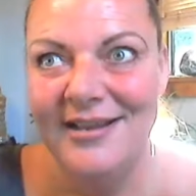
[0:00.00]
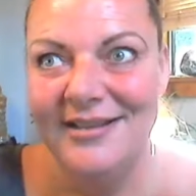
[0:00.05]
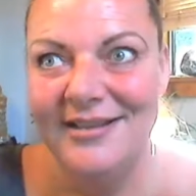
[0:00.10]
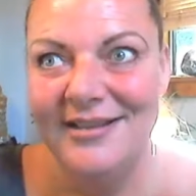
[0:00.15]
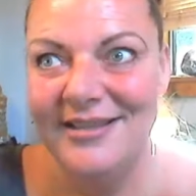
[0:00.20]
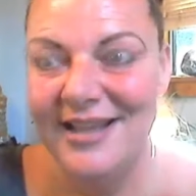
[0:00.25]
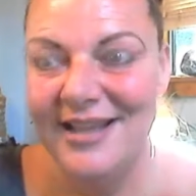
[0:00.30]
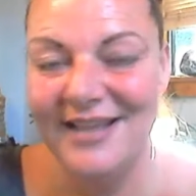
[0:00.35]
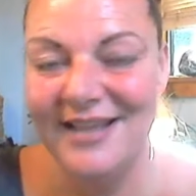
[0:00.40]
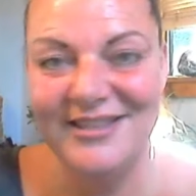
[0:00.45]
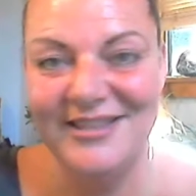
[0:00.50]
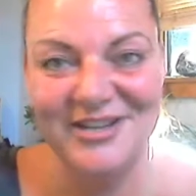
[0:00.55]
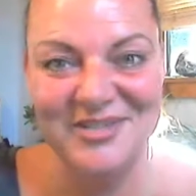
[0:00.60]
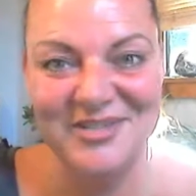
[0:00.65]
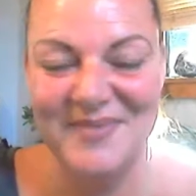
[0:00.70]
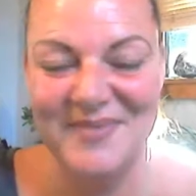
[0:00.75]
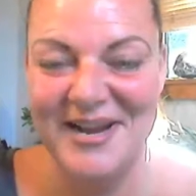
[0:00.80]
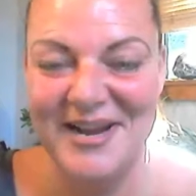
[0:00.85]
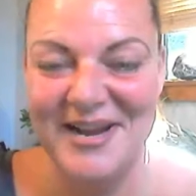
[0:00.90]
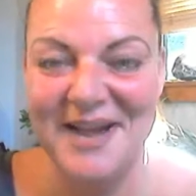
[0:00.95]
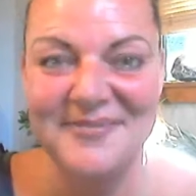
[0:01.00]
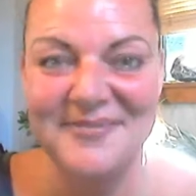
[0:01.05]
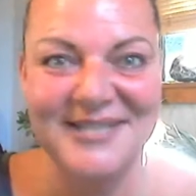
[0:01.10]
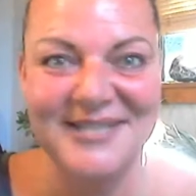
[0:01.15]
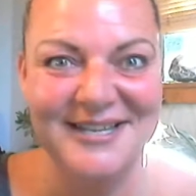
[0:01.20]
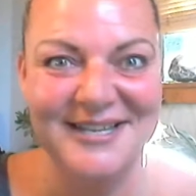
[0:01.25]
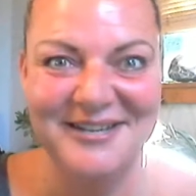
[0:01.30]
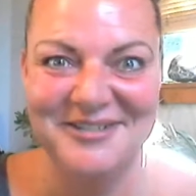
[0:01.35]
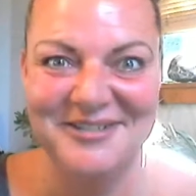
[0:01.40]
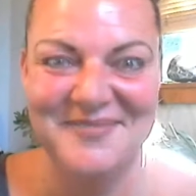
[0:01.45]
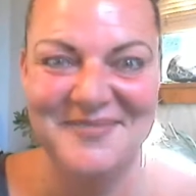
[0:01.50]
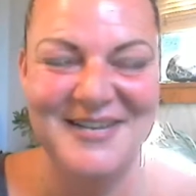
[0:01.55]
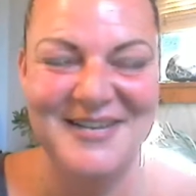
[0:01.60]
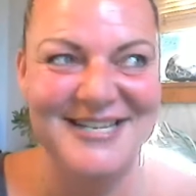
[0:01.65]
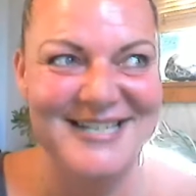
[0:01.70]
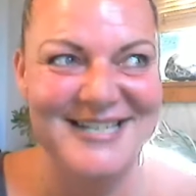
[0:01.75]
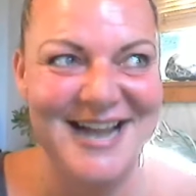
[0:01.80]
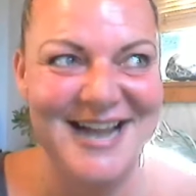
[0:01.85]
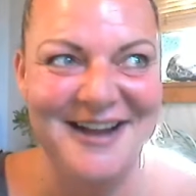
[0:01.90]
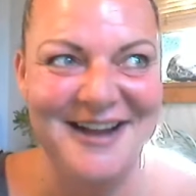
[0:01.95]
that there's been ups and there's
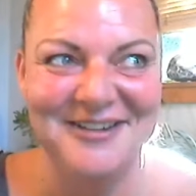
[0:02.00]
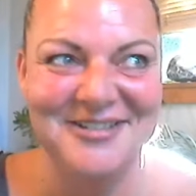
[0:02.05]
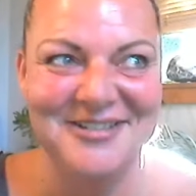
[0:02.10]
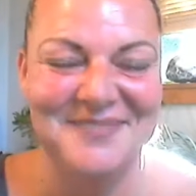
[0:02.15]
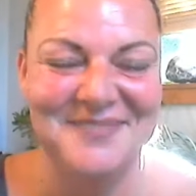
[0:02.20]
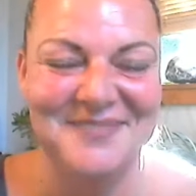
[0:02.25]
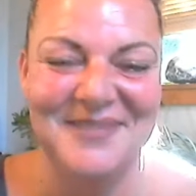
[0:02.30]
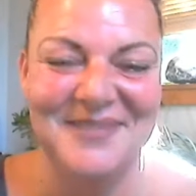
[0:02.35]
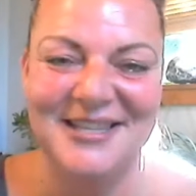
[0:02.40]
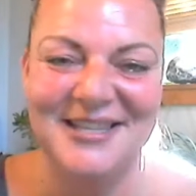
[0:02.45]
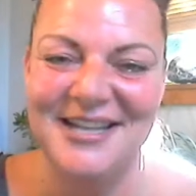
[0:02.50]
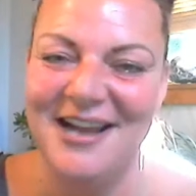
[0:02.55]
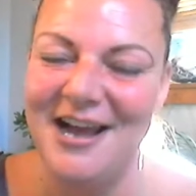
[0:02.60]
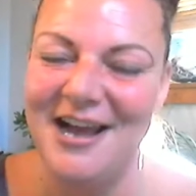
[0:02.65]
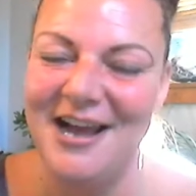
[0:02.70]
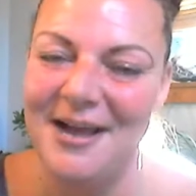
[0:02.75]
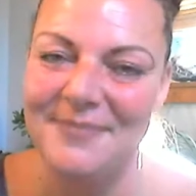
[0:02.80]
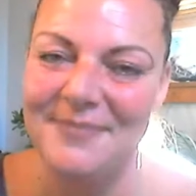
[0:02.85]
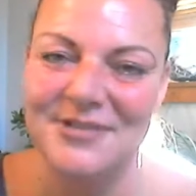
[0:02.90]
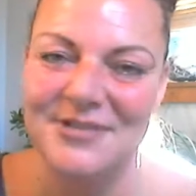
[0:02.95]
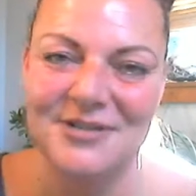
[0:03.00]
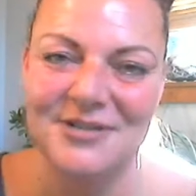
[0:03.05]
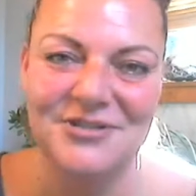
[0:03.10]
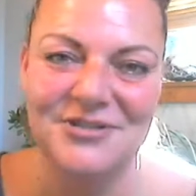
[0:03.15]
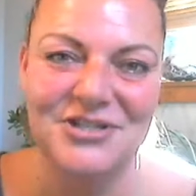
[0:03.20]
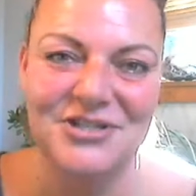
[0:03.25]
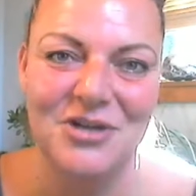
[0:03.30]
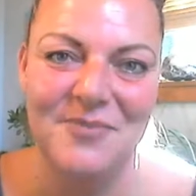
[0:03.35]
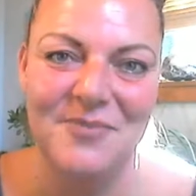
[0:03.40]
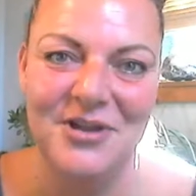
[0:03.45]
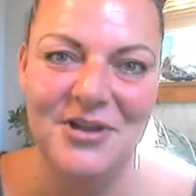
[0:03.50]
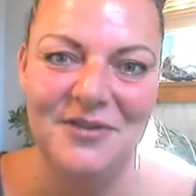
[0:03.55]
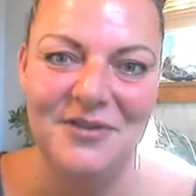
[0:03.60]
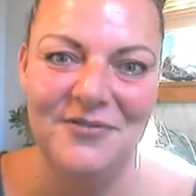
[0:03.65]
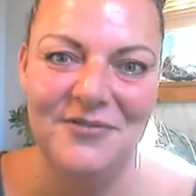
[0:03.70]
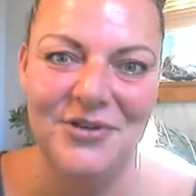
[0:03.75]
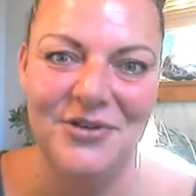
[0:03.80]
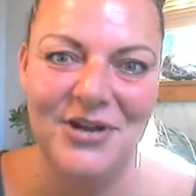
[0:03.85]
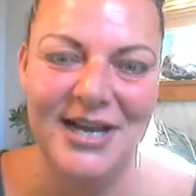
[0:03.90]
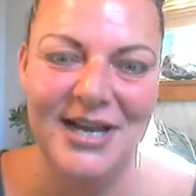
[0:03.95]
been downs, but the ups are so
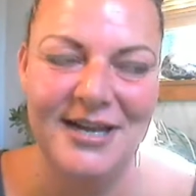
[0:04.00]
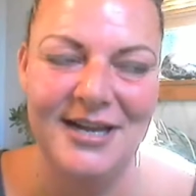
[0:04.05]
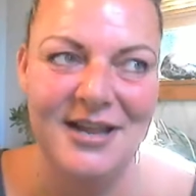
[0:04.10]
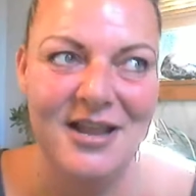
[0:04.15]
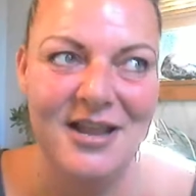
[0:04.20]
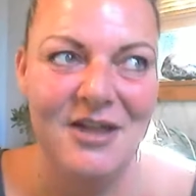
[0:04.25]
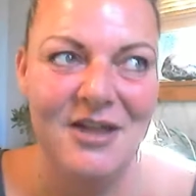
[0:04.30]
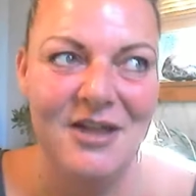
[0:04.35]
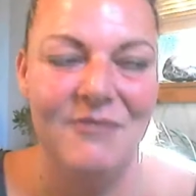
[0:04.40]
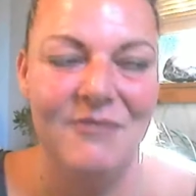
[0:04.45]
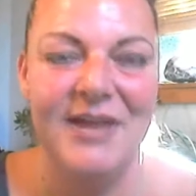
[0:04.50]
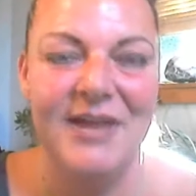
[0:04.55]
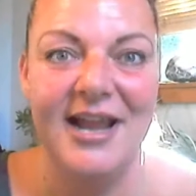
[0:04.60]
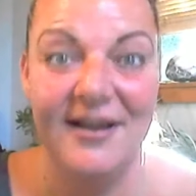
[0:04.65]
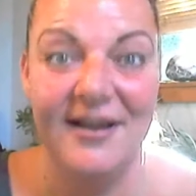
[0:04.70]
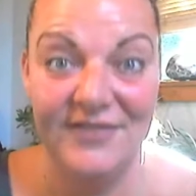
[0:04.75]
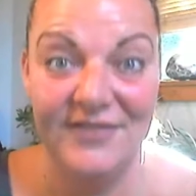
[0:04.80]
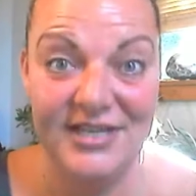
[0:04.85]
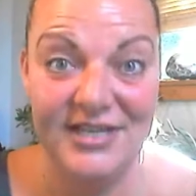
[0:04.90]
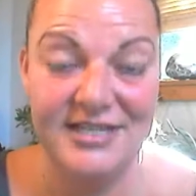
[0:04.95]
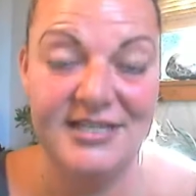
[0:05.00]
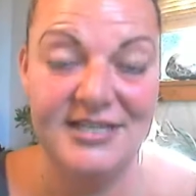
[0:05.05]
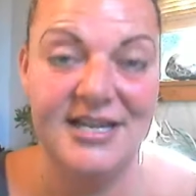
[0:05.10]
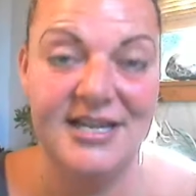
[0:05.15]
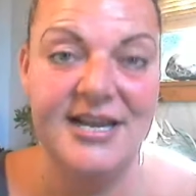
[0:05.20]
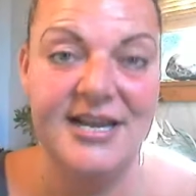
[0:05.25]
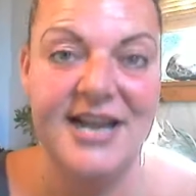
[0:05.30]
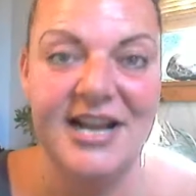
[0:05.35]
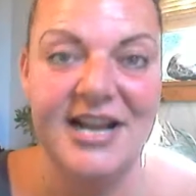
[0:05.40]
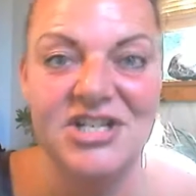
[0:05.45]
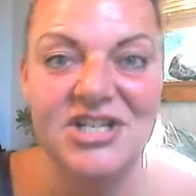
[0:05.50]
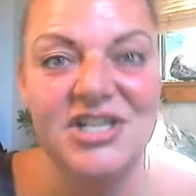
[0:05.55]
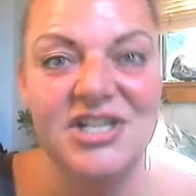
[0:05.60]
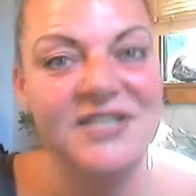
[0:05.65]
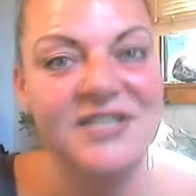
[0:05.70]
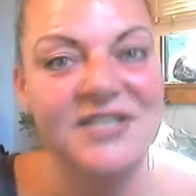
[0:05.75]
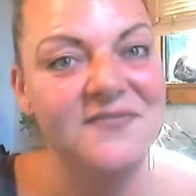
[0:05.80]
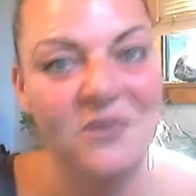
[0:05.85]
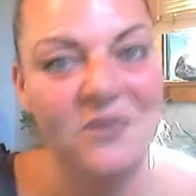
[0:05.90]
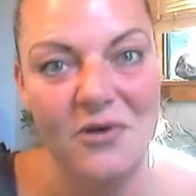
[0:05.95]
beautiful, and we have these
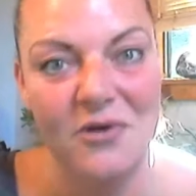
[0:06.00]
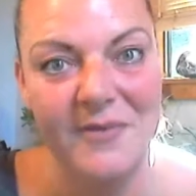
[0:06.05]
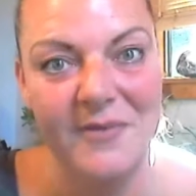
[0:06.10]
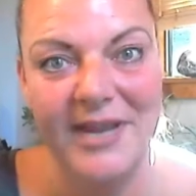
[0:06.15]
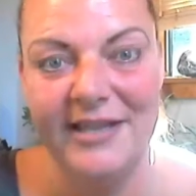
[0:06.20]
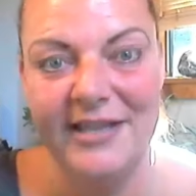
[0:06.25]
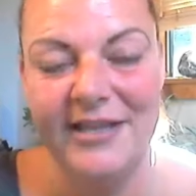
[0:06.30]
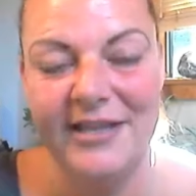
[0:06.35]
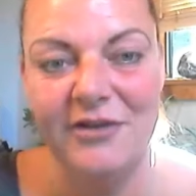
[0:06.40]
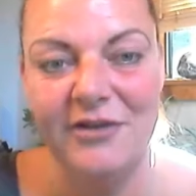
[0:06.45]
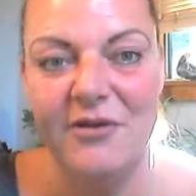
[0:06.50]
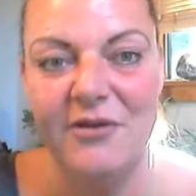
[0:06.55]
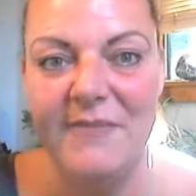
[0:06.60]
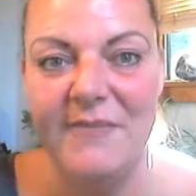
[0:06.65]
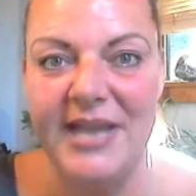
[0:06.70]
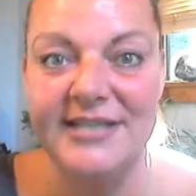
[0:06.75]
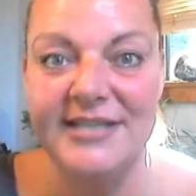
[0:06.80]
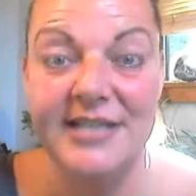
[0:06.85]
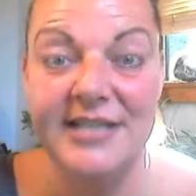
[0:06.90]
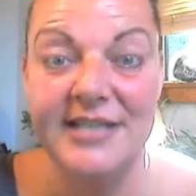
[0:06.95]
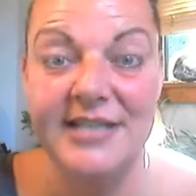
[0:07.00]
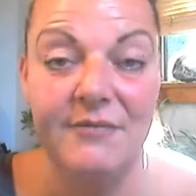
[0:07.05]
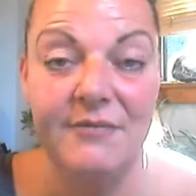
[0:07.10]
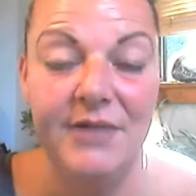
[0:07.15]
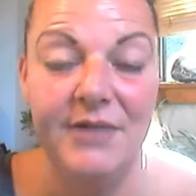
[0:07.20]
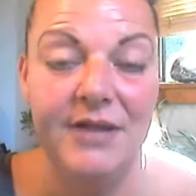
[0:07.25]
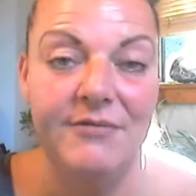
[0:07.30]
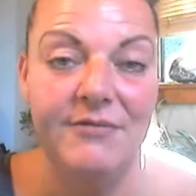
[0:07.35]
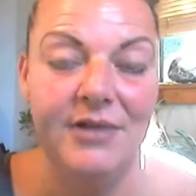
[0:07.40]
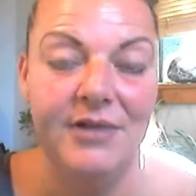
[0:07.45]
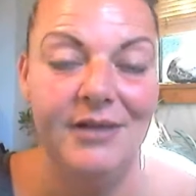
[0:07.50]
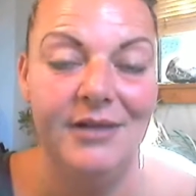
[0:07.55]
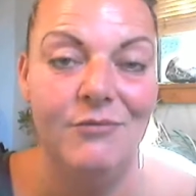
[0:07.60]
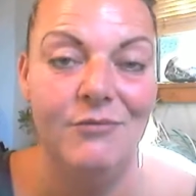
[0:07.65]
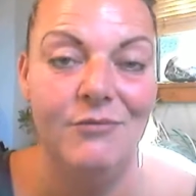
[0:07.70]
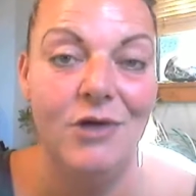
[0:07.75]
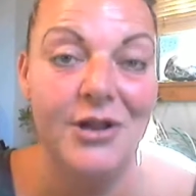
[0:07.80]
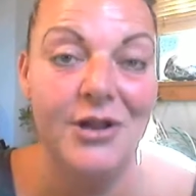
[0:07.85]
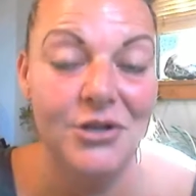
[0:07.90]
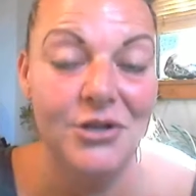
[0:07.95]
connections forming that are amazing, and we really
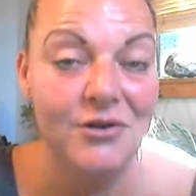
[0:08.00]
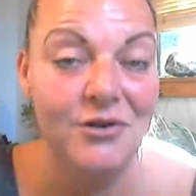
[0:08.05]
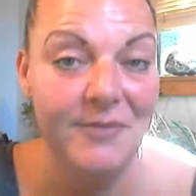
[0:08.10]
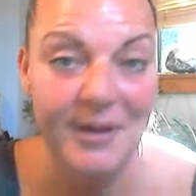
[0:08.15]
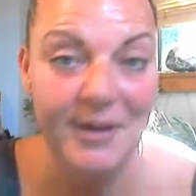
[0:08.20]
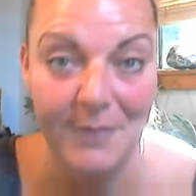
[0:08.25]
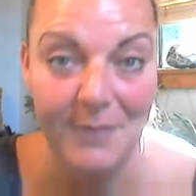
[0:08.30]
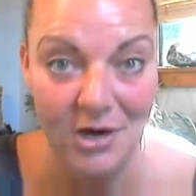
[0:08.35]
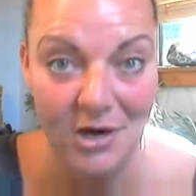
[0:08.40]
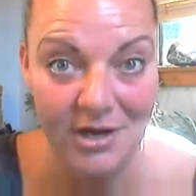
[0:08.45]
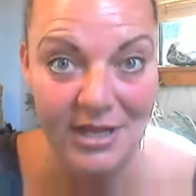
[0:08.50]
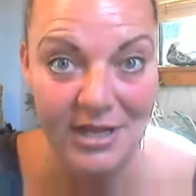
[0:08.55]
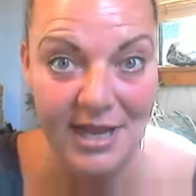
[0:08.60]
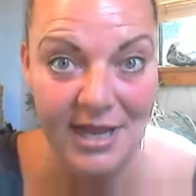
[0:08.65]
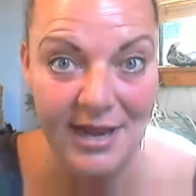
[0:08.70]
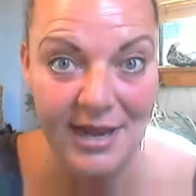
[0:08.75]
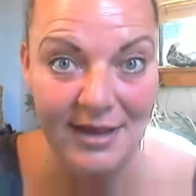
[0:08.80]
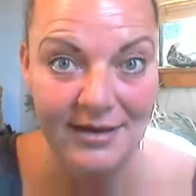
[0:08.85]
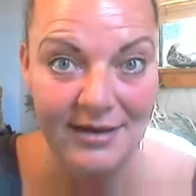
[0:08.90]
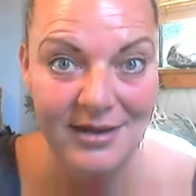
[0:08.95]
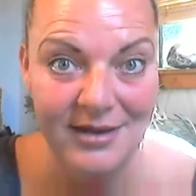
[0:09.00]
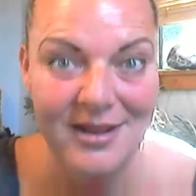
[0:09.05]
want you to be a part of that.